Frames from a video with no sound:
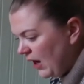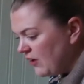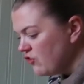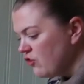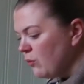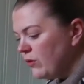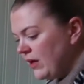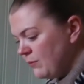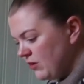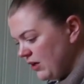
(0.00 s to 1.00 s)
I just don't want
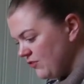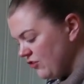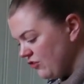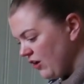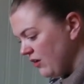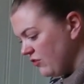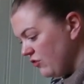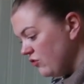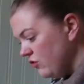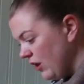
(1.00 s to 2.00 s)
the MDF to start to
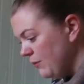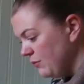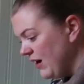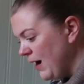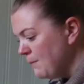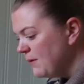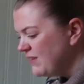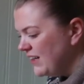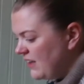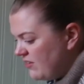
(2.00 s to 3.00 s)
slope down, but
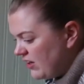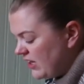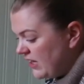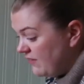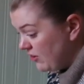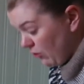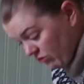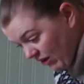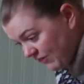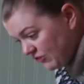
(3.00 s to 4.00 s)
realistically, if I don't
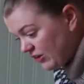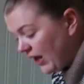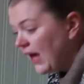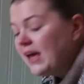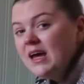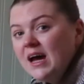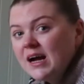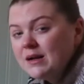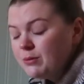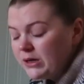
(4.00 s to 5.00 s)
stand on it
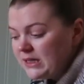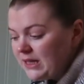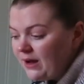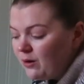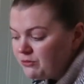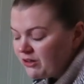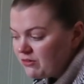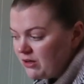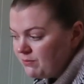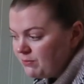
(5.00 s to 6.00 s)
and I'm putting light
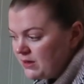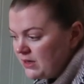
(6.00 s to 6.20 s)
objects on,